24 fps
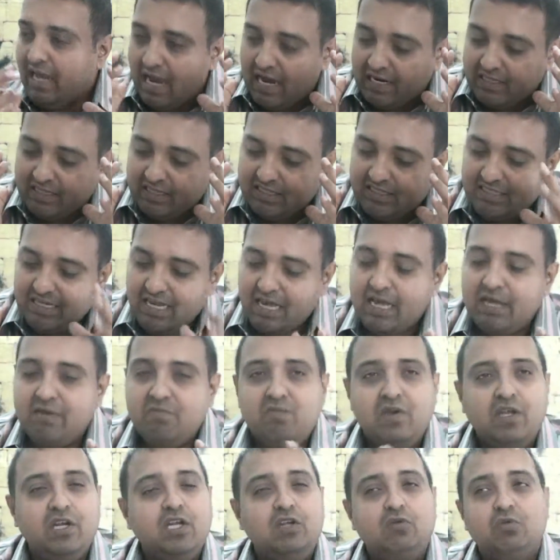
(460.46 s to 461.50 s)
at the
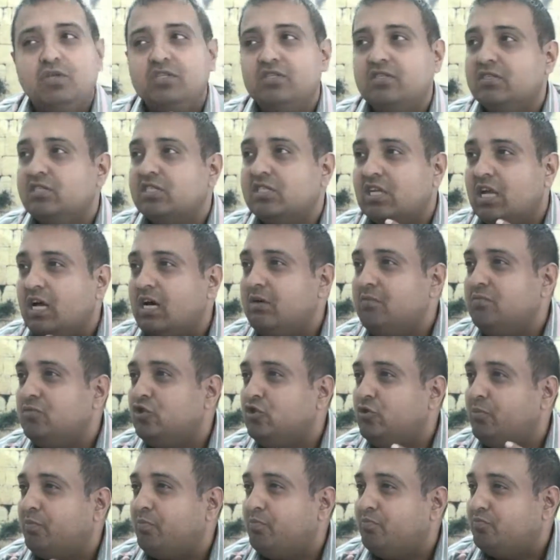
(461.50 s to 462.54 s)
time when it was
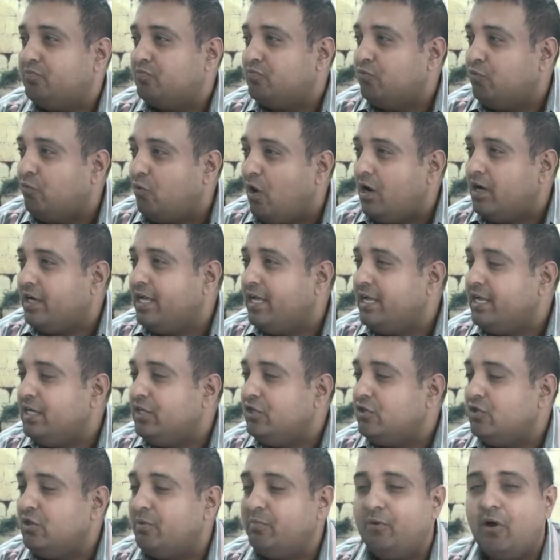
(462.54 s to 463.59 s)
come to walking
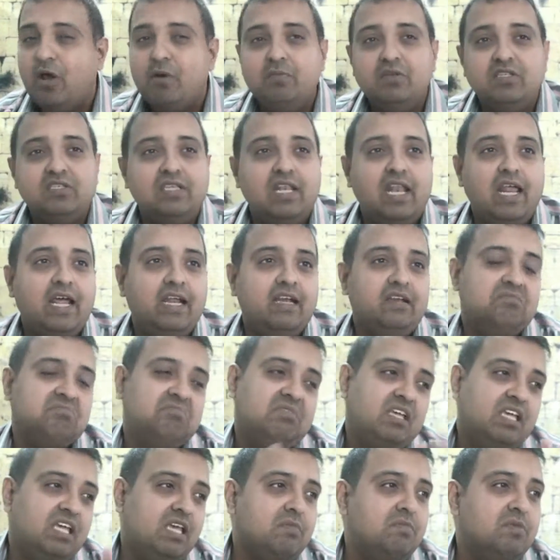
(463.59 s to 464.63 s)
into the promised land,
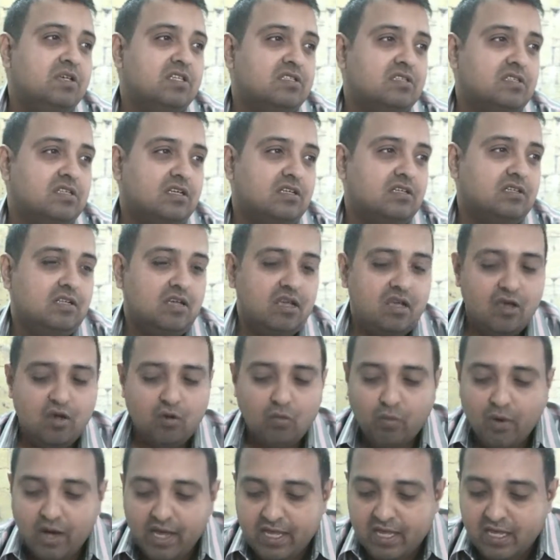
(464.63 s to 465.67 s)
he missed it.
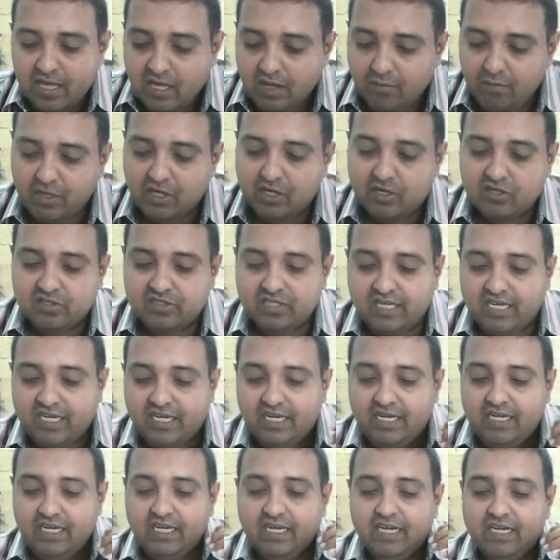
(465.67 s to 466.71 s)
Why? Because
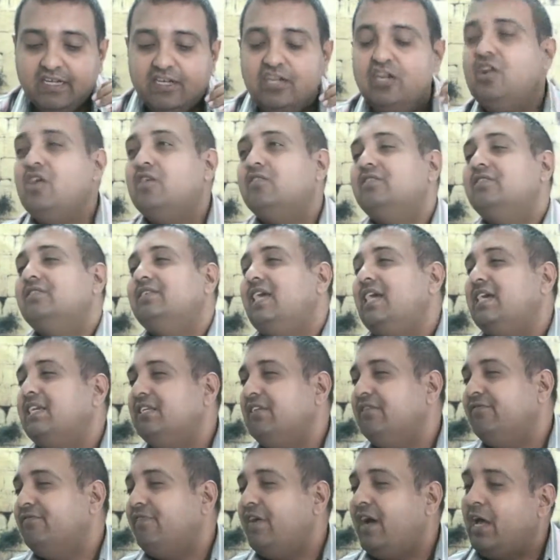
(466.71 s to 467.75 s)
he did not
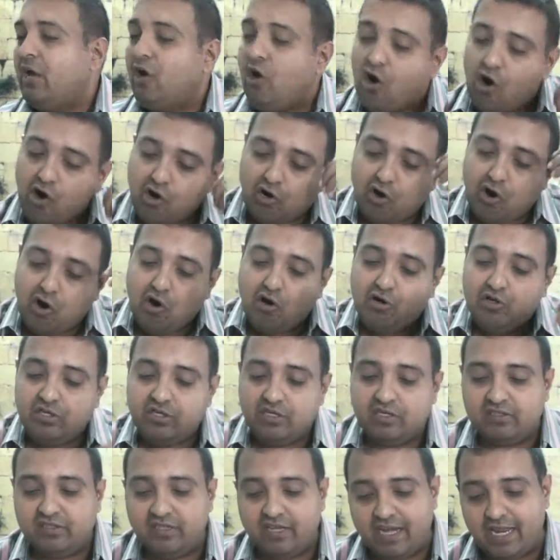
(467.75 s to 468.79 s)
sanctify or
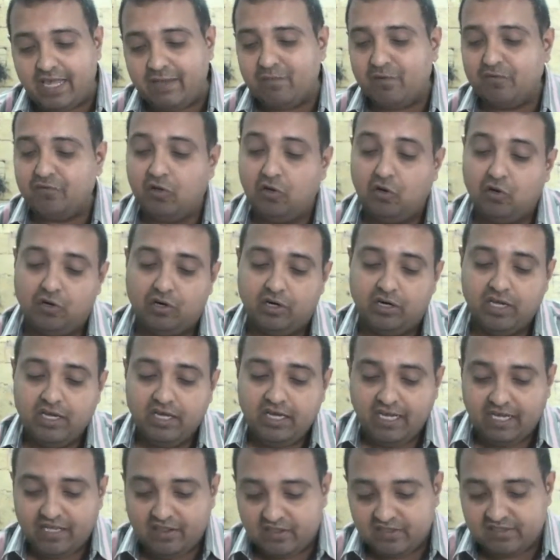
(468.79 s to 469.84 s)
honor the name of the Lord
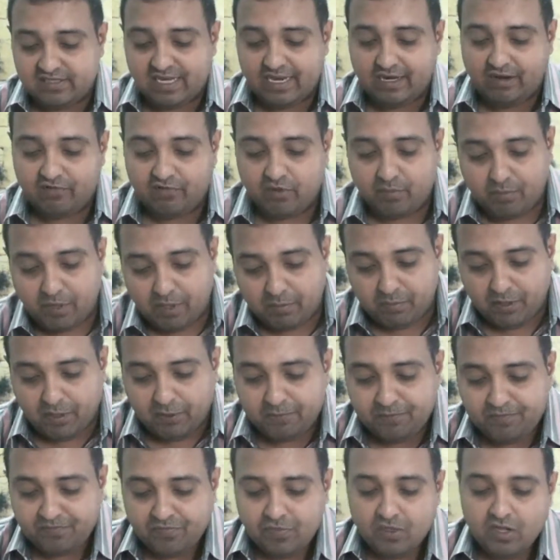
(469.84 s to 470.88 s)
in the sight of the people.
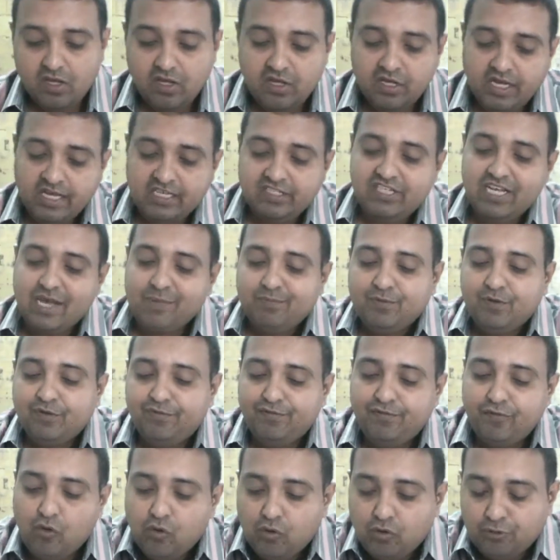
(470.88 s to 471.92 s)
In chapter
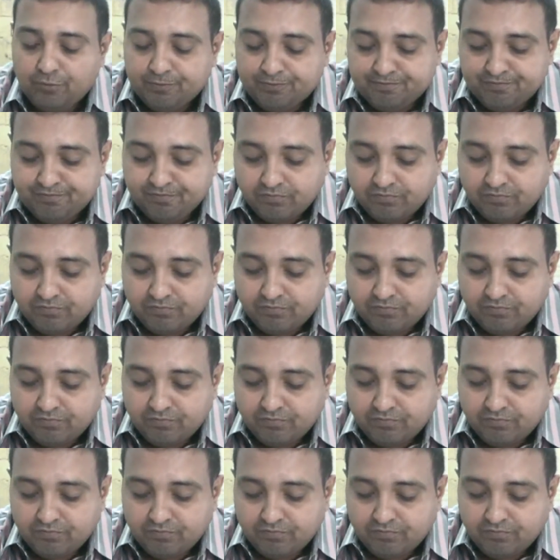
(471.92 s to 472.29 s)
4,